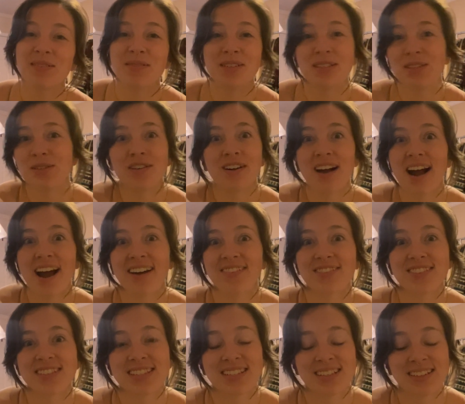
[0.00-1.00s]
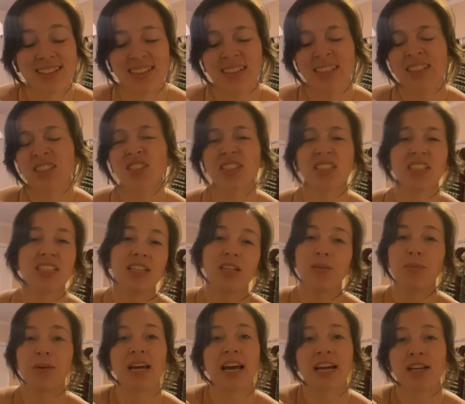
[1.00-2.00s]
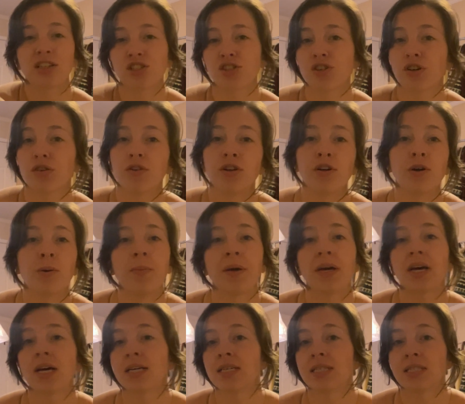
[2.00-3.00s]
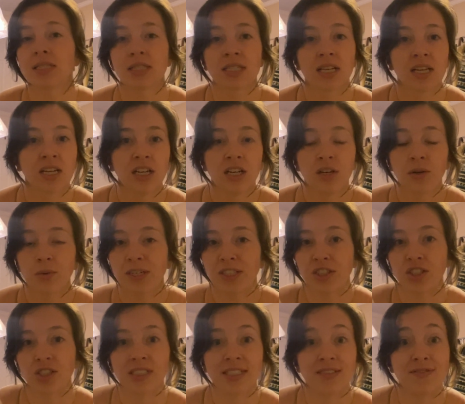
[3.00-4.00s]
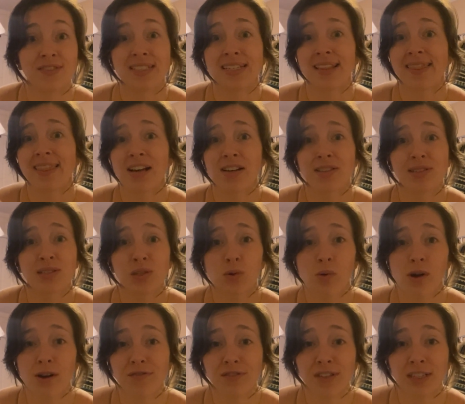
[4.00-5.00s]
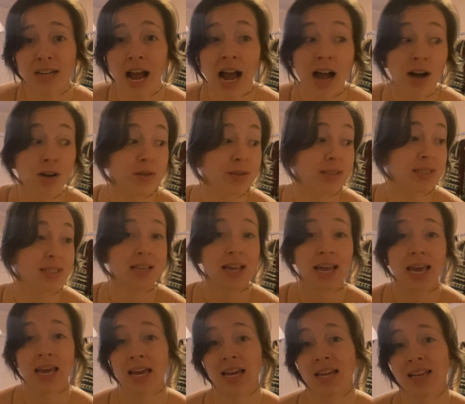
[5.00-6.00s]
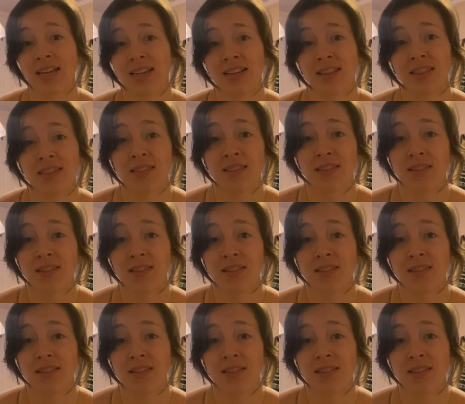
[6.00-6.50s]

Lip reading: do crafts, just a little bit of extra room because Rachel lives in a 1,000 square foot house and,